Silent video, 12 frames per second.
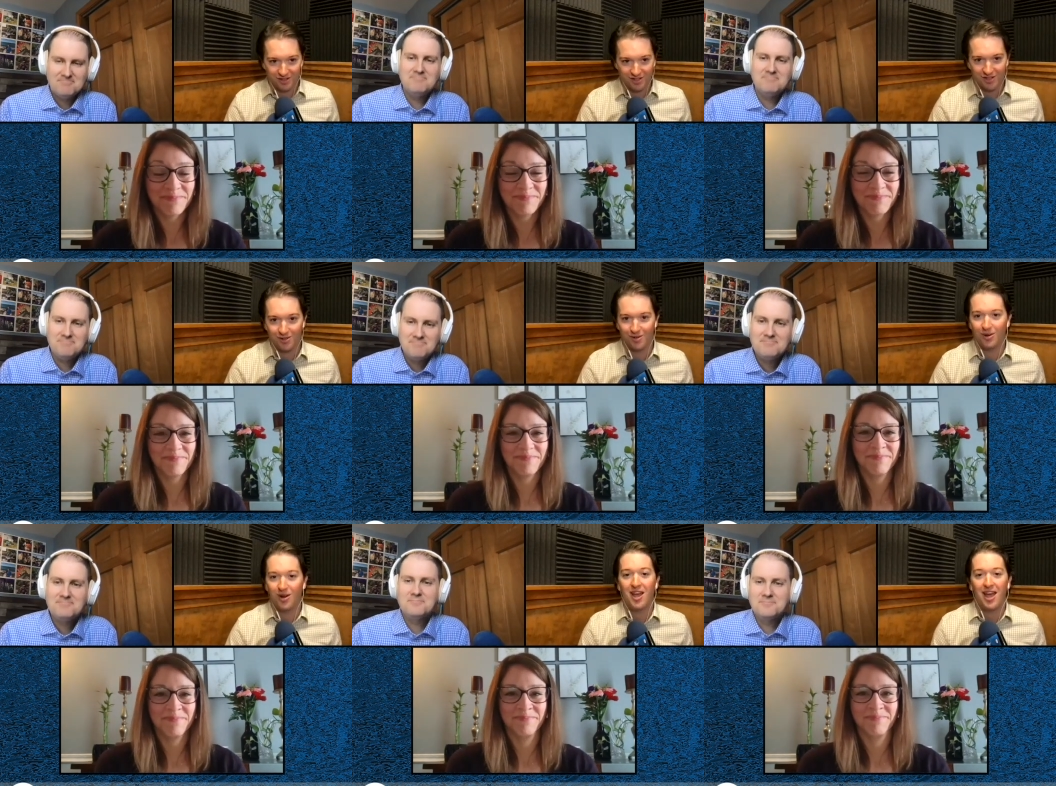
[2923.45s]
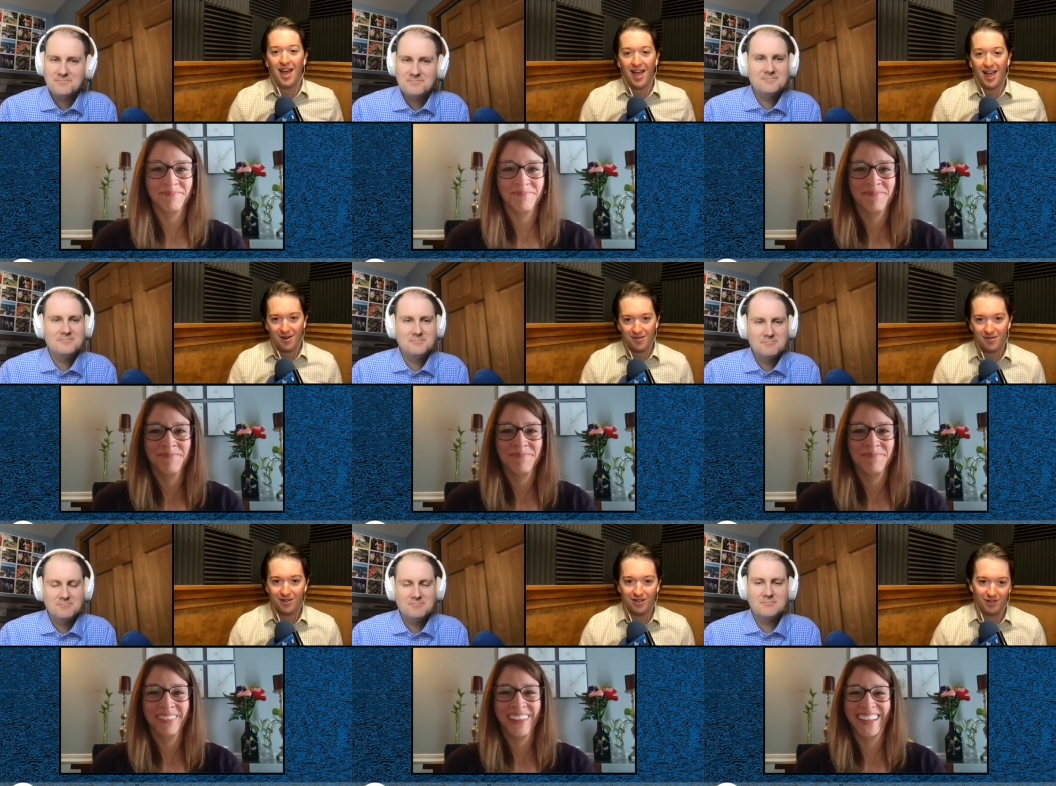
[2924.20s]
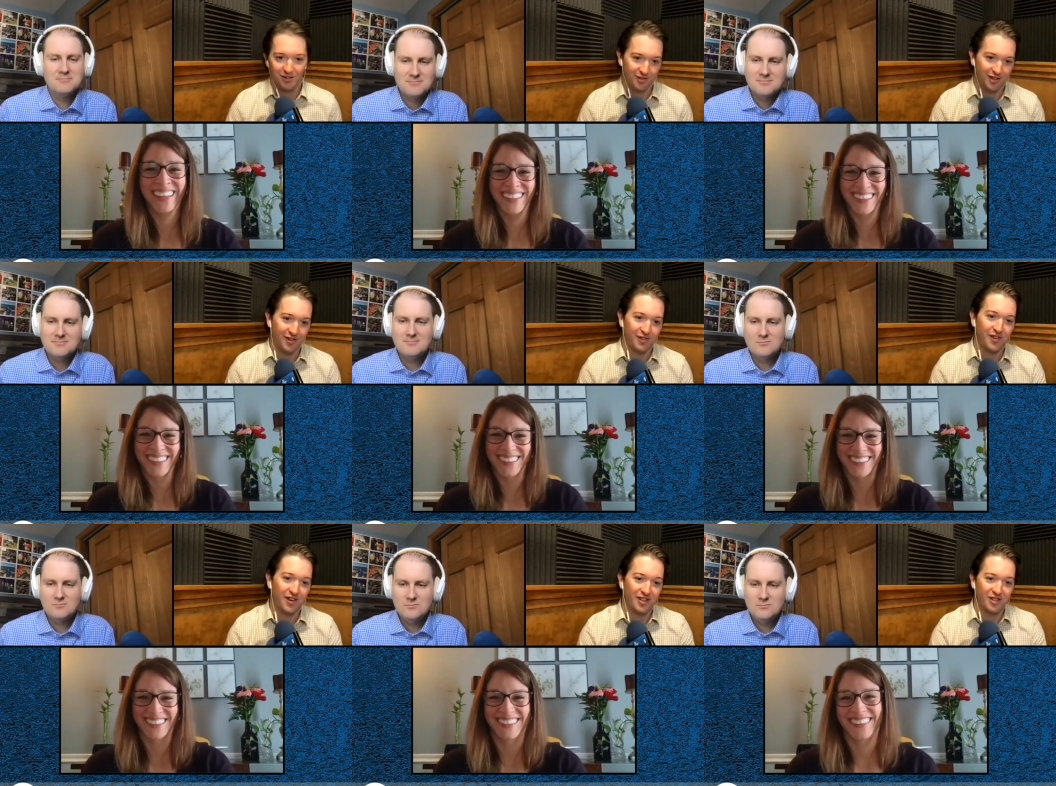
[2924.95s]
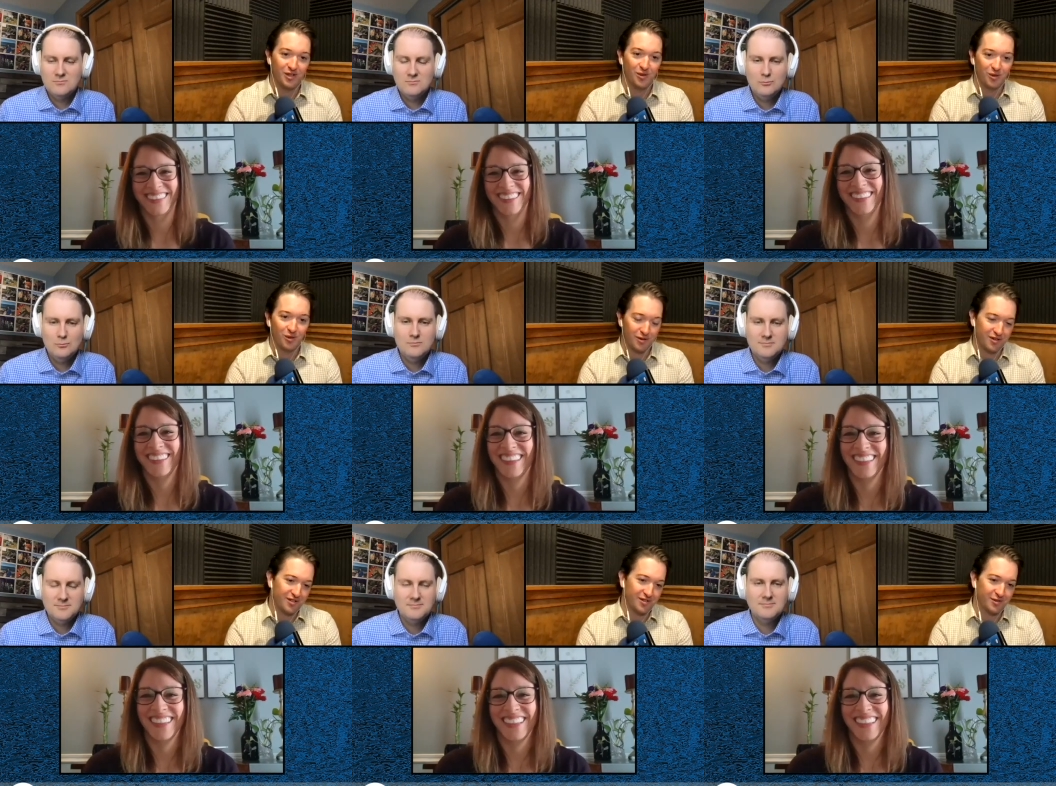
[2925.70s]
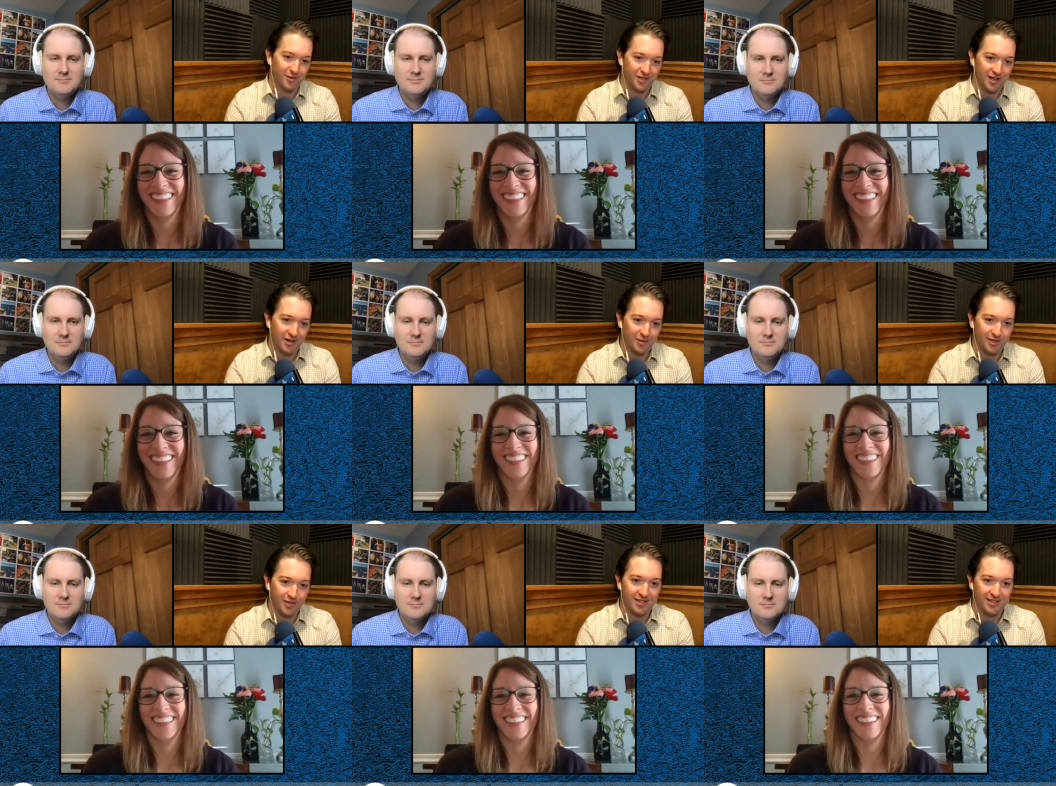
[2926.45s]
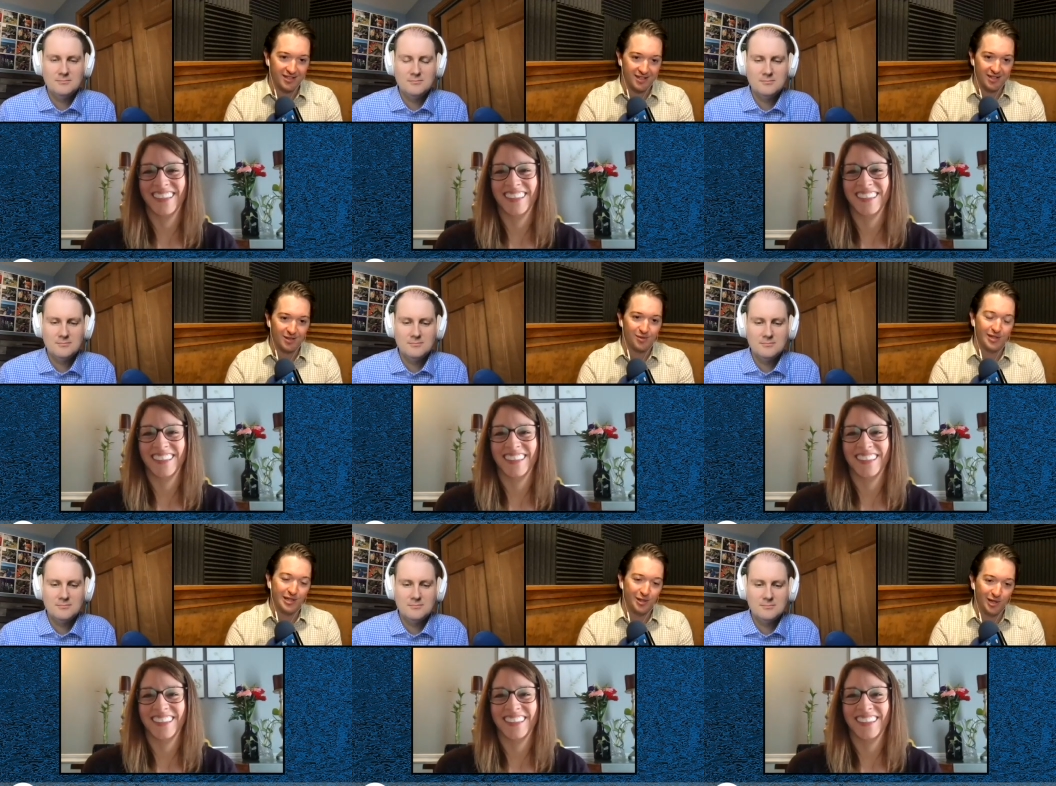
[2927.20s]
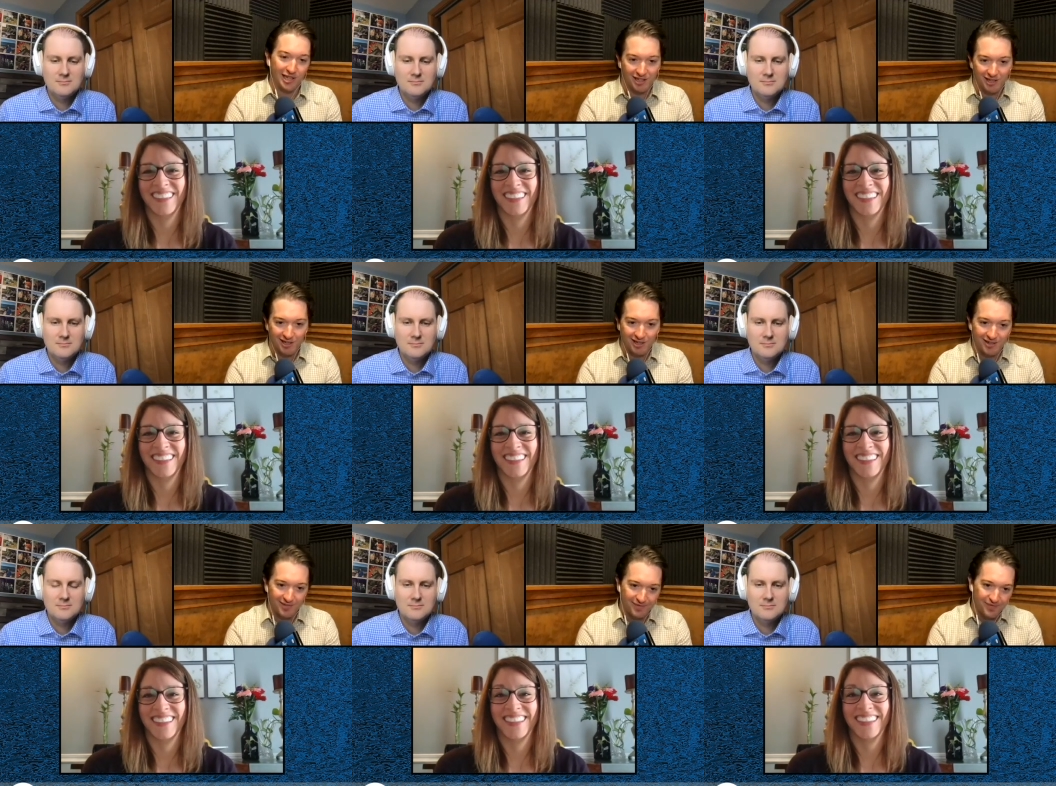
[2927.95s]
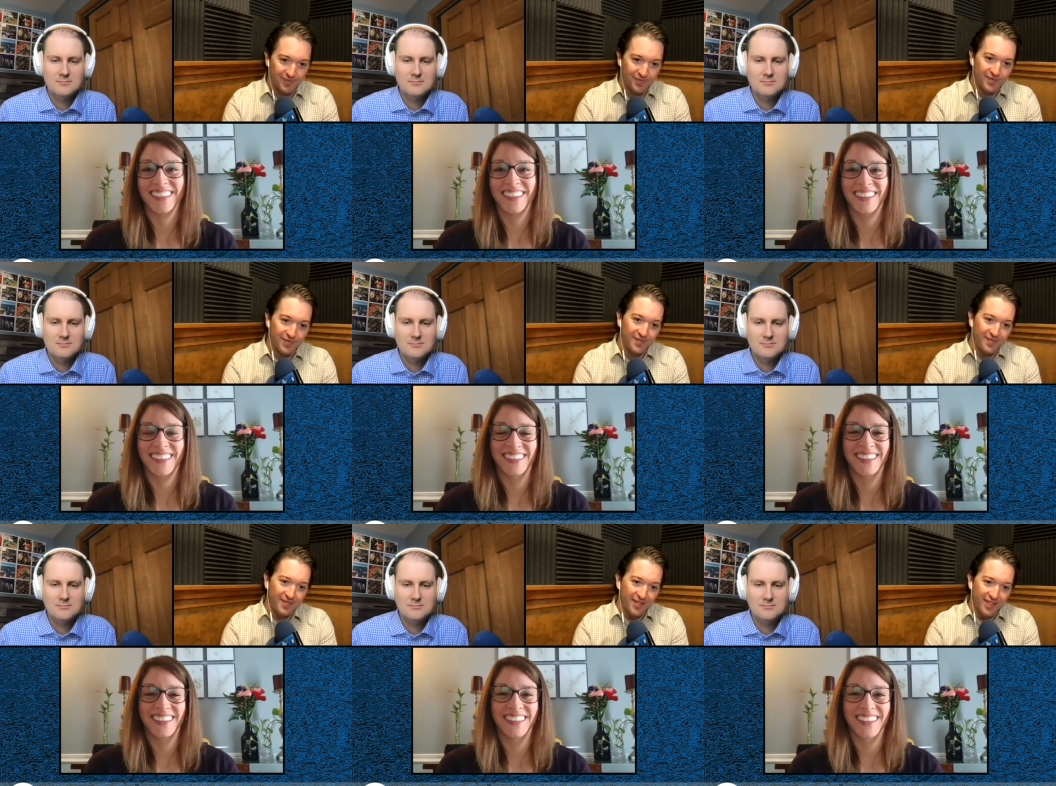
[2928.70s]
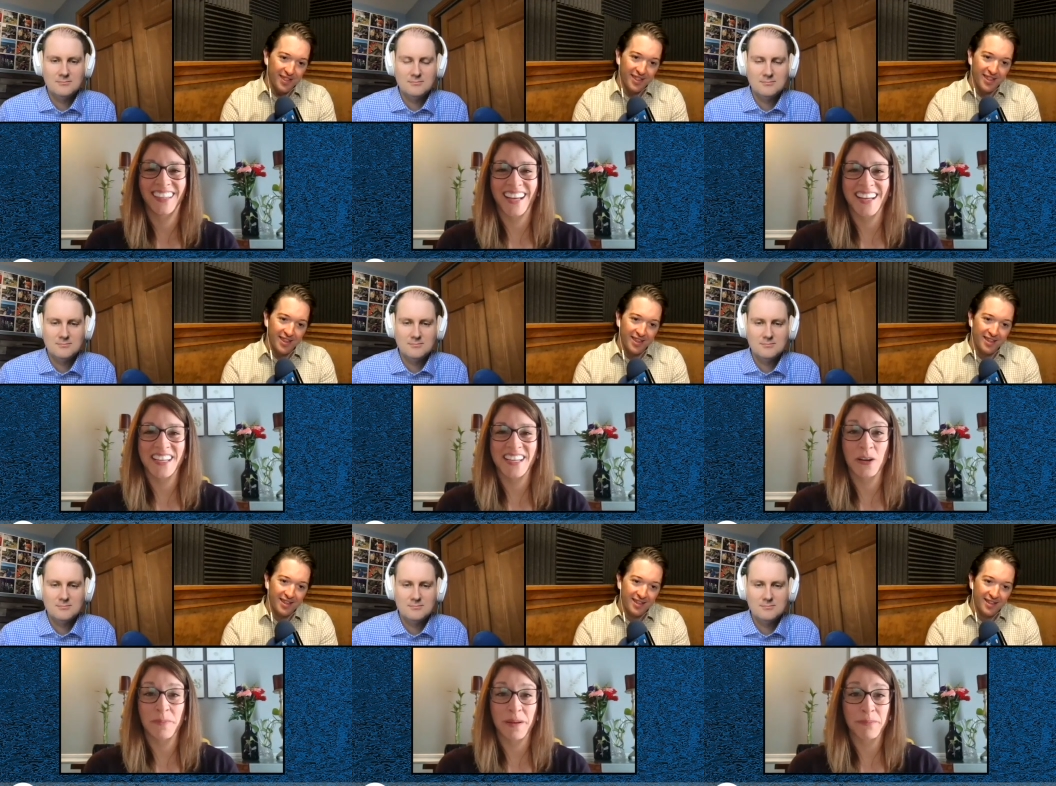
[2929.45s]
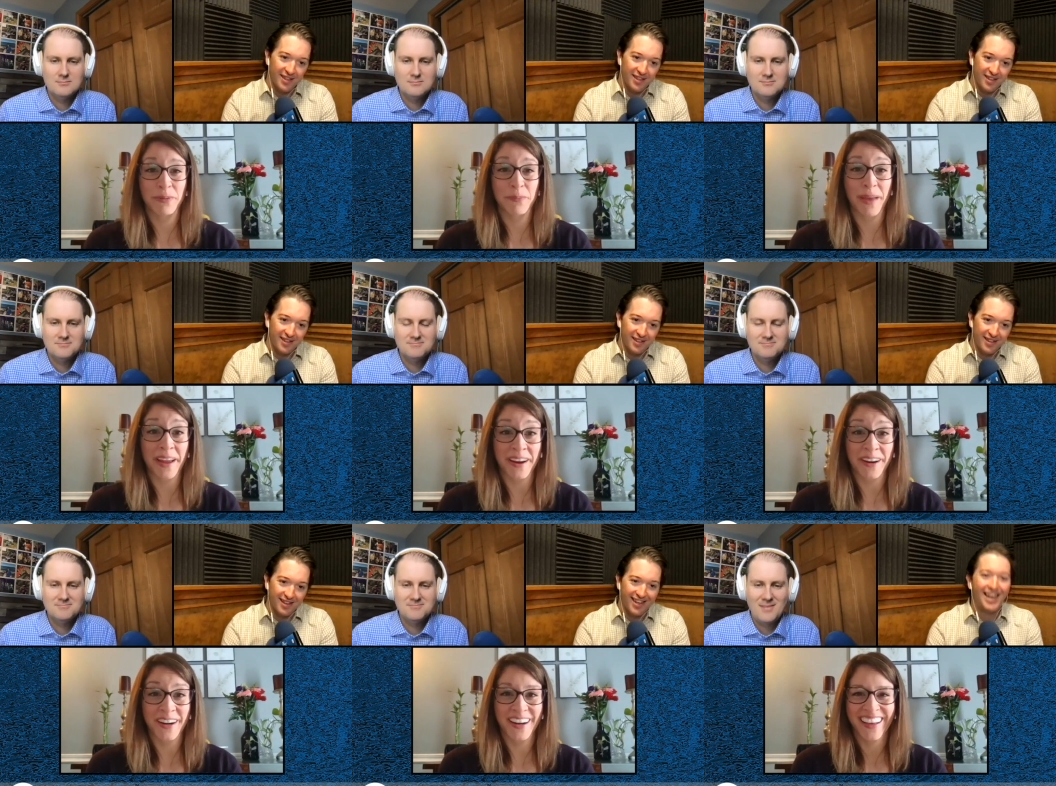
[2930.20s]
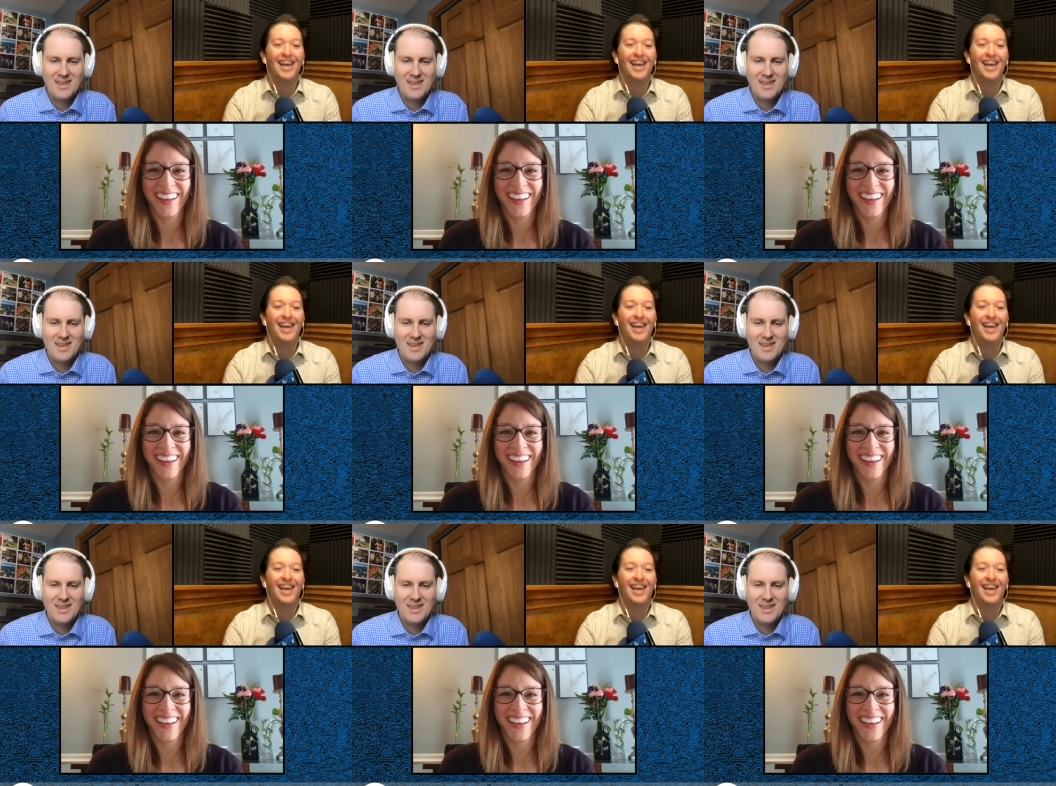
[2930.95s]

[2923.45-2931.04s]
Speaker 1: show, how are you going to find your personal retirement success when you get there?
Speaker 2: gosh i hope i'm prepared